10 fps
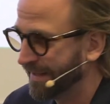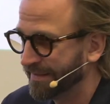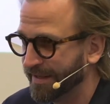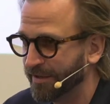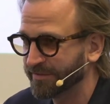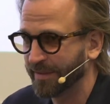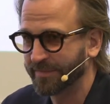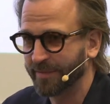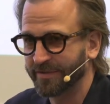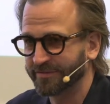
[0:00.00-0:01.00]
they are
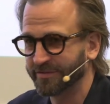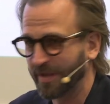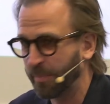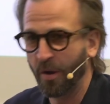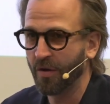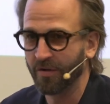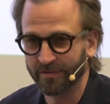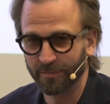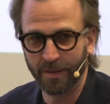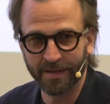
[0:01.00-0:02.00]
sometimes like just
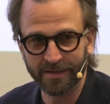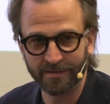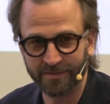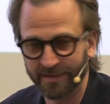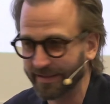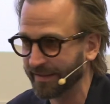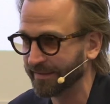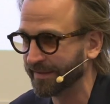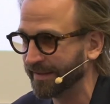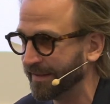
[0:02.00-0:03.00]
appalled by the
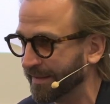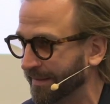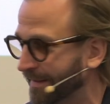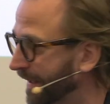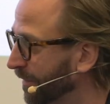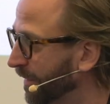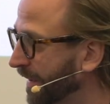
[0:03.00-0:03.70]
the kind of